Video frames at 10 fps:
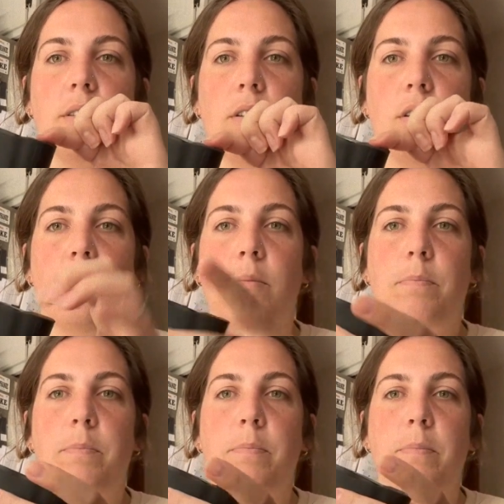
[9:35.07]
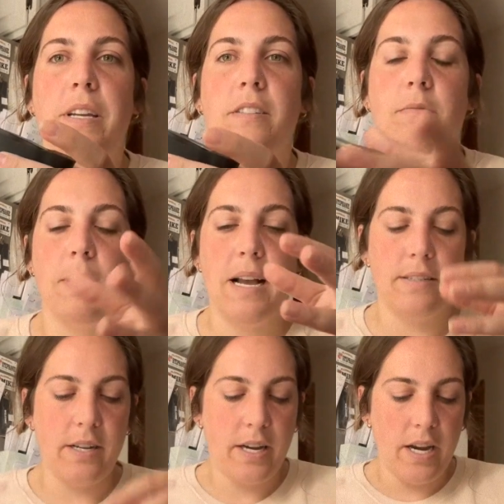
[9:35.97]
little piece of
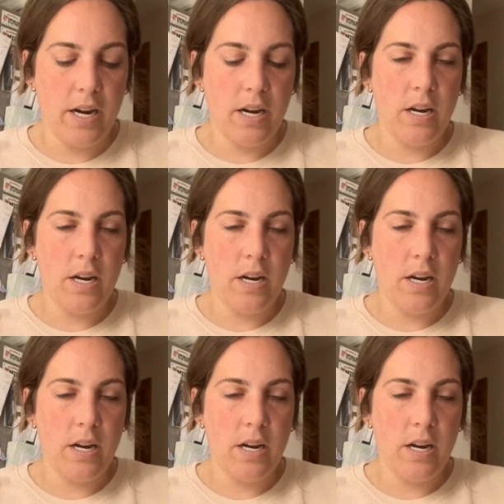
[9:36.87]
plastic here,